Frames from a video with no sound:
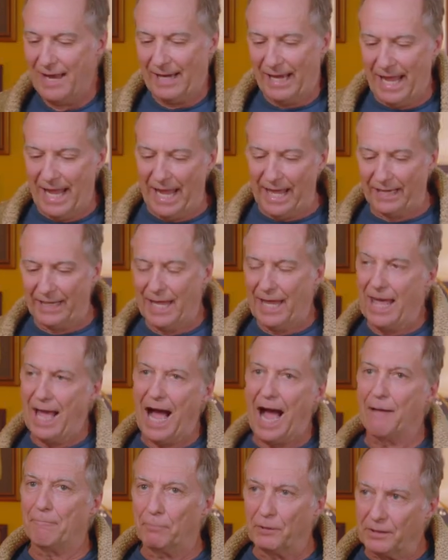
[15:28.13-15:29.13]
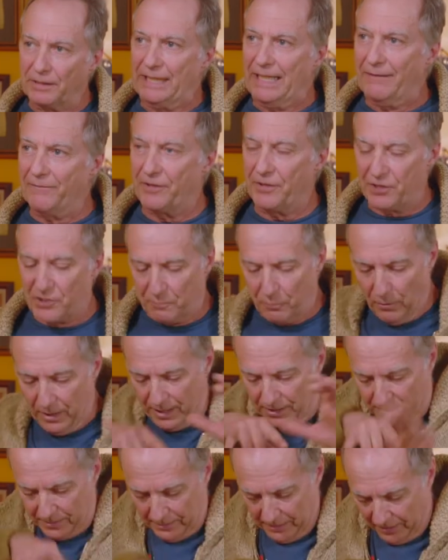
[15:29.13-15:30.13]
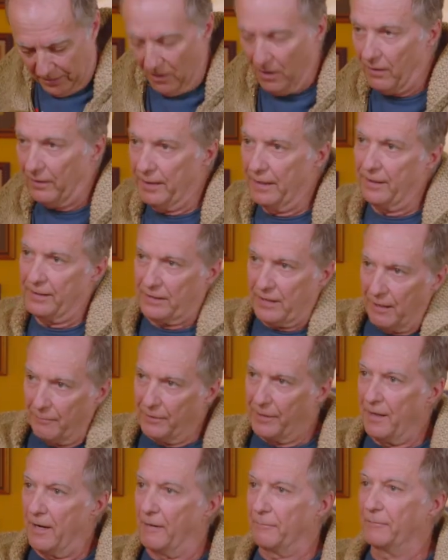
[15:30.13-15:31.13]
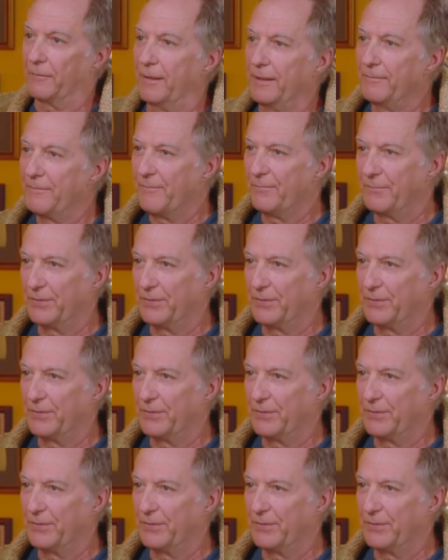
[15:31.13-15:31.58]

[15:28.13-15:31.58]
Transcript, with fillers: And I believe at this point it's in the gully and it's coming up, right?